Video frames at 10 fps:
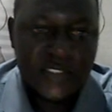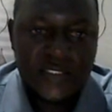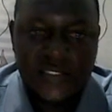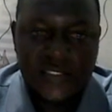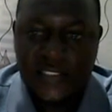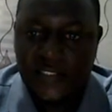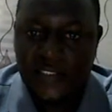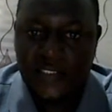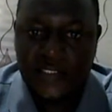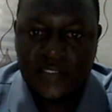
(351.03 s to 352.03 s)
since
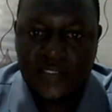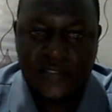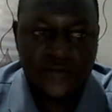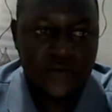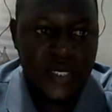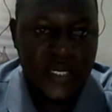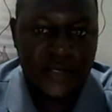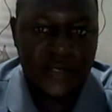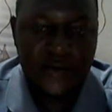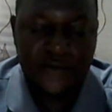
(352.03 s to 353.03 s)
it is
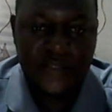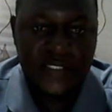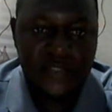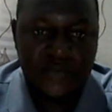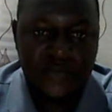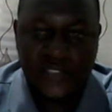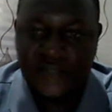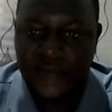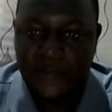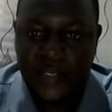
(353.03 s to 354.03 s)
one which is most
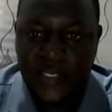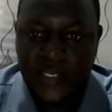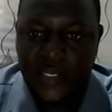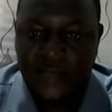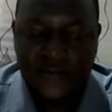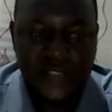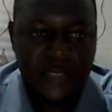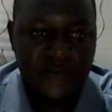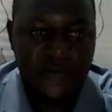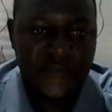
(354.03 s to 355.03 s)
familiar to
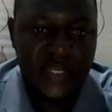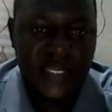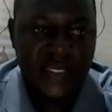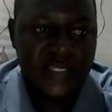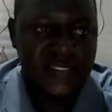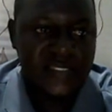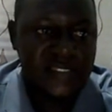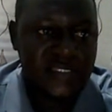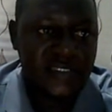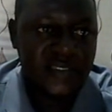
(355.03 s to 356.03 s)
some of the learners.
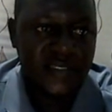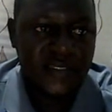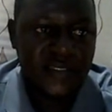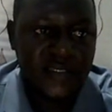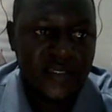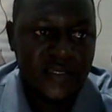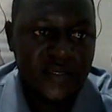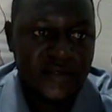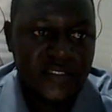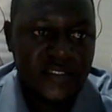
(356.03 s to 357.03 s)

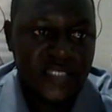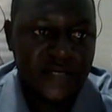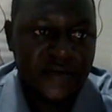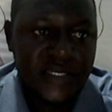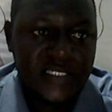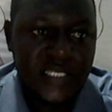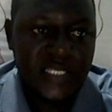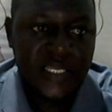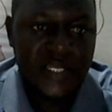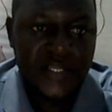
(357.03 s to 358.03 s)
Shall create
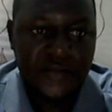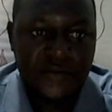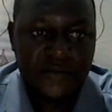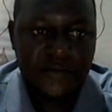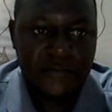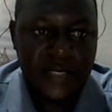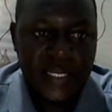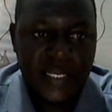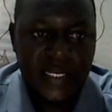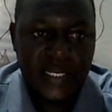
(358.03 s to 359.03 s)
a new
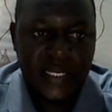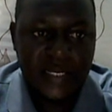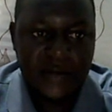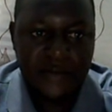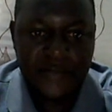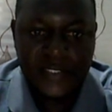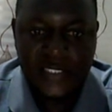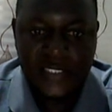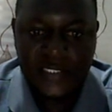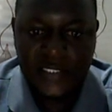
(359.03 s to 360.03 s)
blank
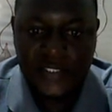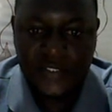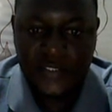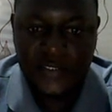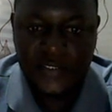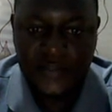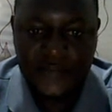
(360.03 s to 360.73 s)
presentation.